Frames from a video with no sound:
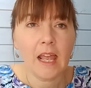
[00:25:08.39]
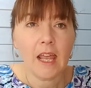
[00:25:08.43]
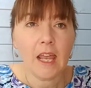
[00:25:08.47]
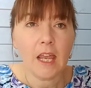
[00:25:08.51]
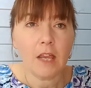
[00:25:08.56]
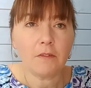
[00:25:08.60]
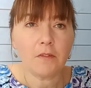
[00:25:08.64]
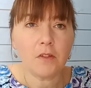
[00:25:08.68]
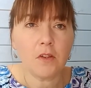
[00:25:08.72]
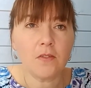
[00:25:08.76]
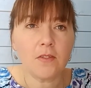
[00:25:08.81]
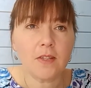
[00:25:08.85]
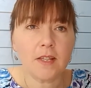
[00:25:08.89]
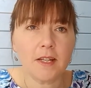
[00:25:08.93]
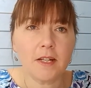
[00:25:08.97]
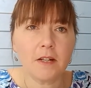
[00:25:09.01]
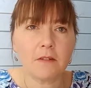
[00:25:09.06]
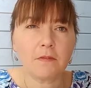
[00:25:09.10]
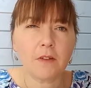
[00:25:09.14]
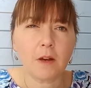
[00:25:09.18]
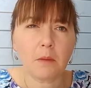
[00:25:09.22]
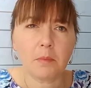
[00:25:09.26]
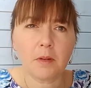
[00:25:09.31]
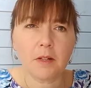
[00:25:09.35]
If you've seen a
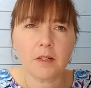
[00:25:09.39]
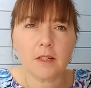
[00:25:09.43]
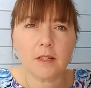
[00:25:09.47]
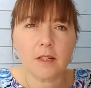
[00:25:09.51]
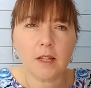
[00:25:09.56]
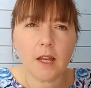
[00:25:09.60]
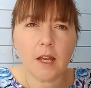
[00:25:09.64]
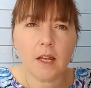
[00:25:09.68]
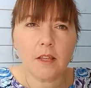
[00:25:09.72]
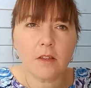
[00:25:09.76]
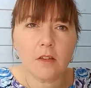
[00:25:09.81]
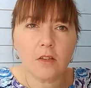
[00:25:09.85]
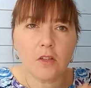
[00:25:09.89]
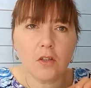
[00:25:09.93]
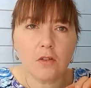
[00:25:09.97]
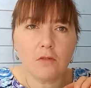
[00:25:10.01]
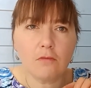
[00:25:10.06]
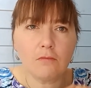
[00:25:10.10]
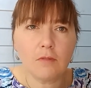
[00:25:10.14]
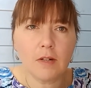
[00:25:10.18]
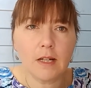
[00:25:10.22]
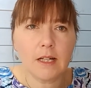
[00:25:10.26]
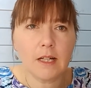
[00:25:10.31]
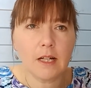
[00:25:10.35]
fabric today that you
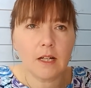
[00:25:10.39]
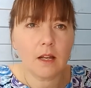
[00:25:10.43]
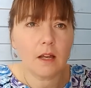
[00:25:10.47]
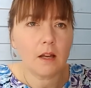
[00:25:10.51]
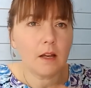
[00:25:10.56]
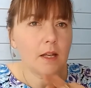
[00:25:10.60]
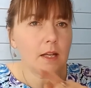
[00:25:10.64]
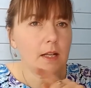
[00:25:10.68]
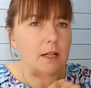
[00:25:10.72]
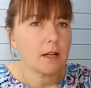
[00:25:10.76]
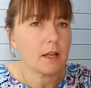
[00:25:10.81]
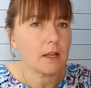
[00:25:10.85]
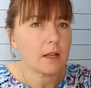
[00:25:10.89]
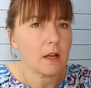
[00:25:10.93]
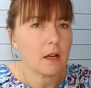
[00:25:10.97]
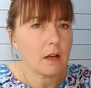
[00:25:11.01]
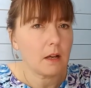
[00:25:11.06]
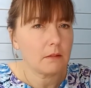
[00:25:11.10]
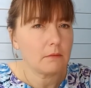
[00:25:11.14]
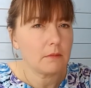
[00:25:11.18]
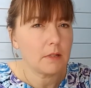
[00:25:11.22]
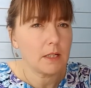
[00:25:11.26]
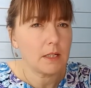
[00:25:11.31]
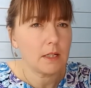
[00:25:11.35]
really like, like
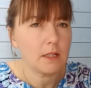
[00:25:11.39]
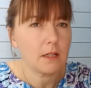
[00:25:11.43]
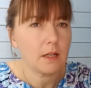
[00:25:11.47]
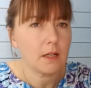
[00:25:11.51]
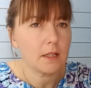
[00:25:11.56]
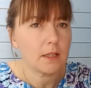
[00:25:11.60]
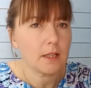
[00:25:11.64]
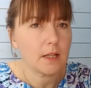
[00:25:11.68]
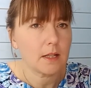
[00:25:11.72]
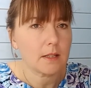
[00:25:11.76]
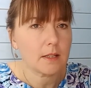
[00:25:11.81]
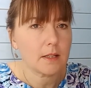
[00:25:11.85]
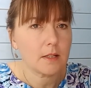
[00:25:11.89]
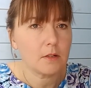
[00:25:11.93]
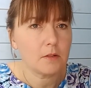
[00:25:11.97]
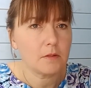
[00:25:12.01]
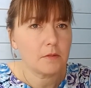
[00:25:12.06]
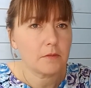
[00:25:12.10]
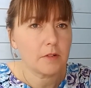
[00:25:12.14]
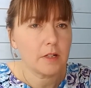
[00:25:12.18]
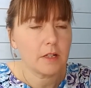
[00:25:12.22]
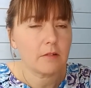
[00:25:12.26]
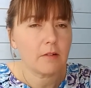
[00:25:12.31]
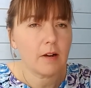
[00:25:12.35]
I really like that
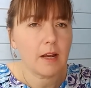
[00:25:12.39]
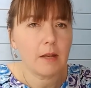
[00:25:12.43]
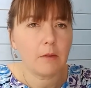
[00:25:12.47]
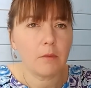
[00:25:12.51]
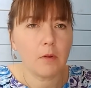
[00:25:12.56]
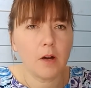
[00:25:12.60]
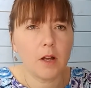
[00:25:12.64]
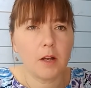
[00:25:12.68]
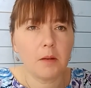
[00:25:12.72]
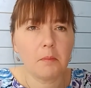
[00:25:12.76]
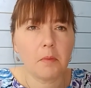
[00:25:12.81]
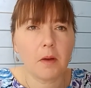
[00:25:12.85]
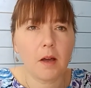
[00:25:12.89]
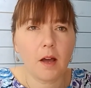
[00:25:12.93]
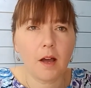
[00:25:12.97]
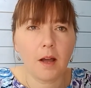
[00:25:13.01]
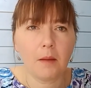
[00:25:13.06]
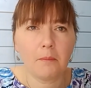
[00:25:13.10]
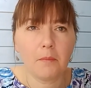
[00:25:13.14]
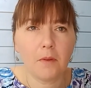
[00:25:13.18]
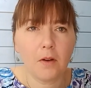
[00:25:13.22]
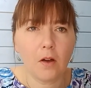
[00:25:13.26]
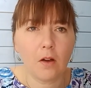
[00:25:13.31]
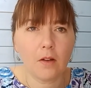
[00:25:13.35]
silvery grey one, but
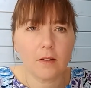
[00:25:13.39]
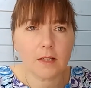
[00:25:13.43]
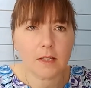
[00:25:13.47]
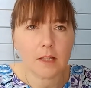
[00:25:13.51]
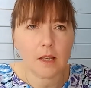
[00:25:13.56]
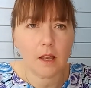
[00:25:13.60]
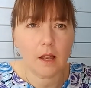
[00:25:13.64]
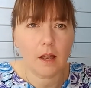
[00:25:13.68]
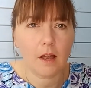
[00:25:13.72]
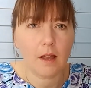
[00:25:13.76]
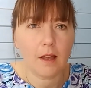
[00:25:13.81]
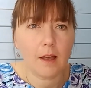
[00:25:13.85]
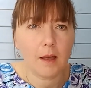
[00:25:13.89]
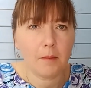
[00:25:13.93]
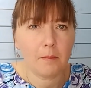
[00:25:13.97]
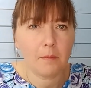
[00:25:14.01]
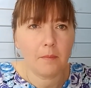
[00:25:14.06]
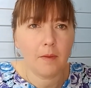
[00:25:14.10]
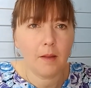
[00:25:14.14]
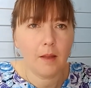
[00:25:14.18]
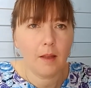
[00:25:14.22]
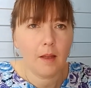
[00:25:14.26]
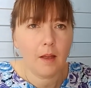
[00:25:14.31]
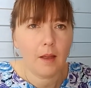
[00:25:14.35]
I'm not um,